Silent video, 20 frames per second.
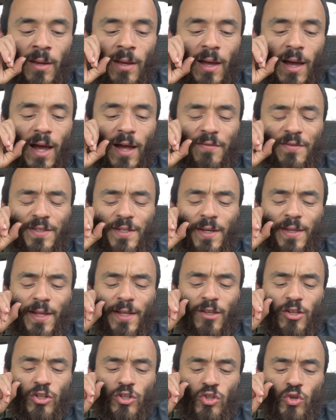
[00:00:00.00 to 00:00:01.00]
I have said that
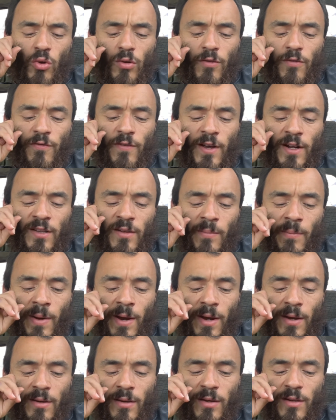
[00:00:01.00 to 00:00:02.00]
the sole effect of
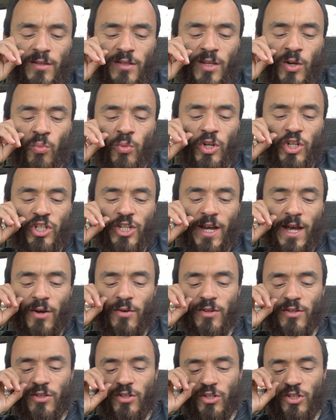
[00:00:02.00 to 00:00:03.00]
my somewhat
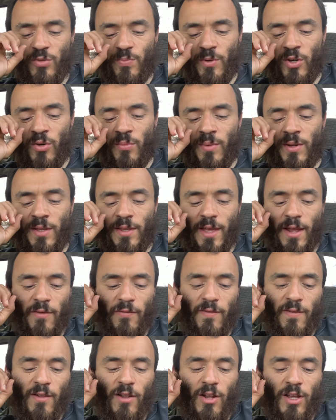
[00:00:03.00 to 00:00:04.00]
childish experiment that
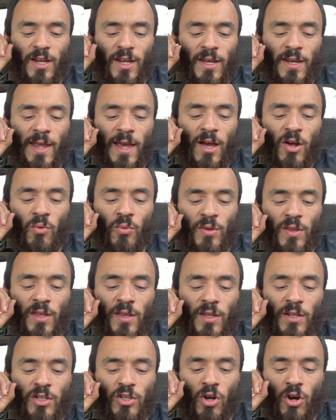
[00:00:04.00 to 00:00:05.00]
of looking down within
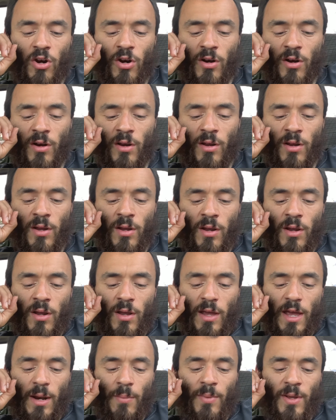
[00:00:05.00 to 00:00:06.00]
the tarn
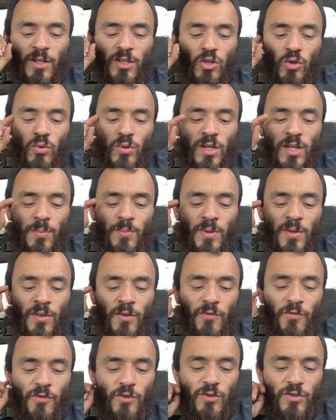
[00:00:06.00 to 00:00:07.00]
had been too deep in the
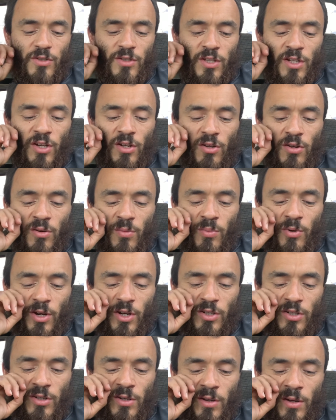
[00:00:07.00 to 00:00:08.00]
first singular
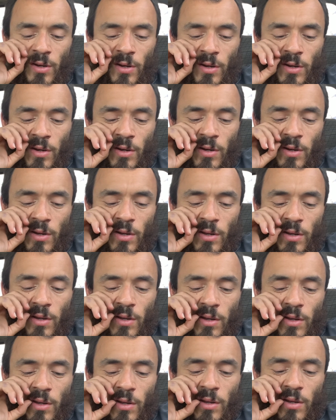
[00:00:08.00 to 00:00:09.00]
impression.
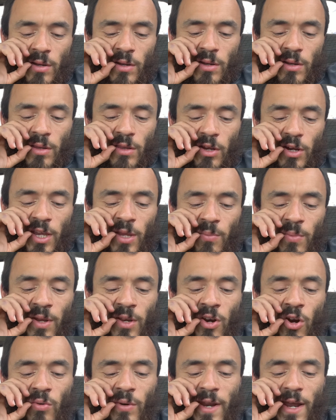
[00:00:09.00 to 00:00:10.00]
There can be
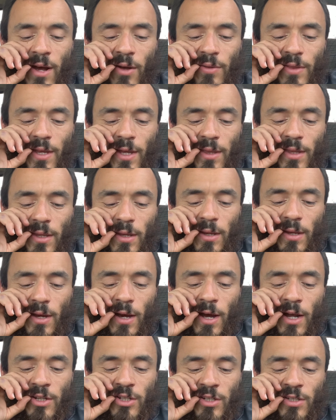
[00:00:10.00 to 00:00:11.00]
no doubt that the
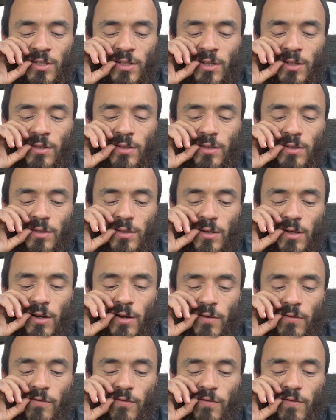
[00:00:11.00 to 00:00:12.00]
consciousness
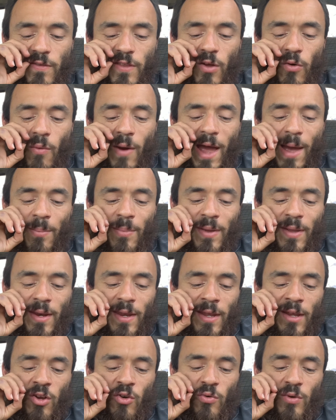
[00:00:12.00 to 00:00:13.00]
of the rapid
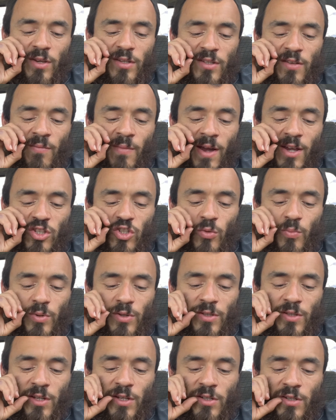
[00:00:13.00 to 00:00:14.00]
increase of my
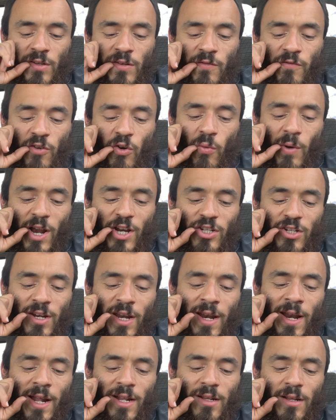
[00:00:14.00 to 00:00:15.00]
superstition, for why should I
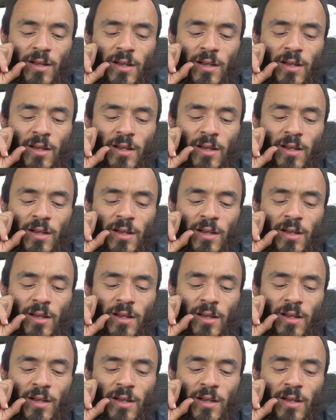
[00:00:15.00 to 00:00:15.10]
not